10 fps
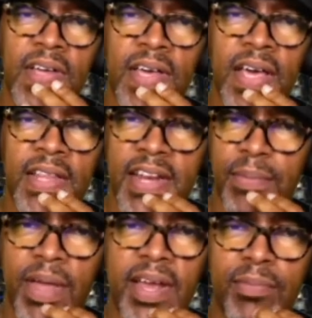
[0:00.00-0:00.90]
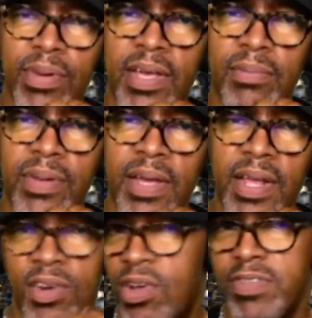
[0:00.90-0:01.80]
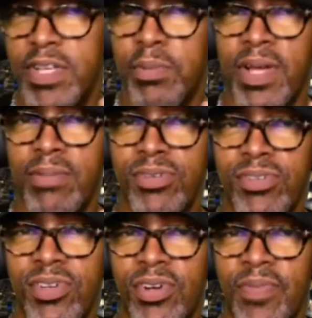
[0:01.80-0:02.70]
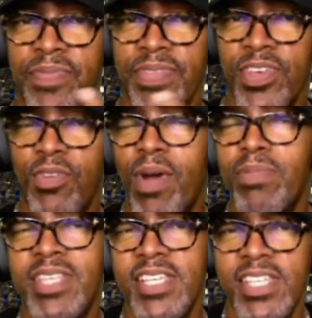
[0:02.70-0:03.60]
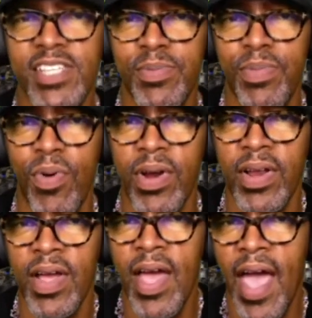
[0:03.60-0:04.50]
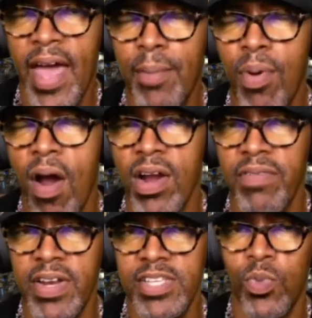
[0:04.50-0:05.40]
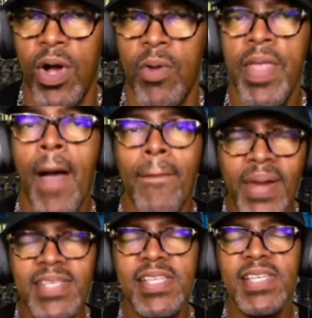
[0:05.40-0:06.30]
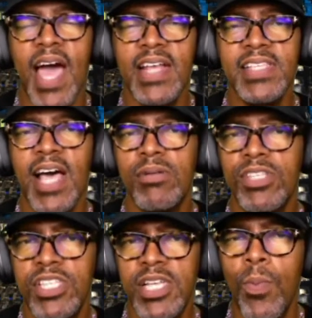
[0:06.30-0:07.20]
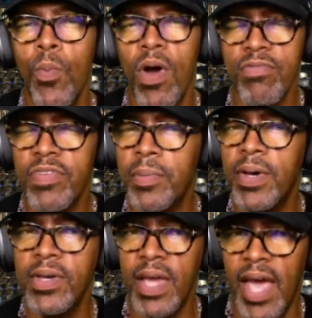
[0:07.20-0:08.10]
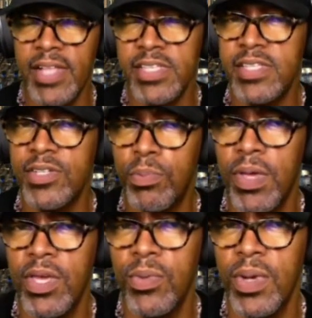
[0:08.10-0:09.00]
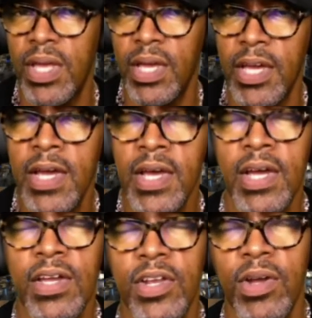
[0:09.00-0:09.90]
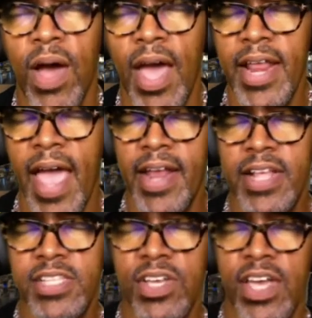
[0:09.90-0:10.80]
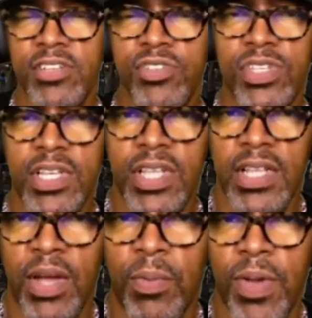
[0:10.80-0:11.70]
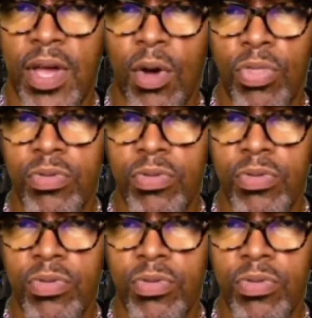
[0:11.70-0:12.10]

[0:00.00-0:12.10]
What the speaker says: And then they play it and play it and play it, and all of a sudden it becomes your song. Repetition's a point and a part of it as well. Plus, it's got to sound somewhat familiar and still be unique, and it's an interesting thing that we go through.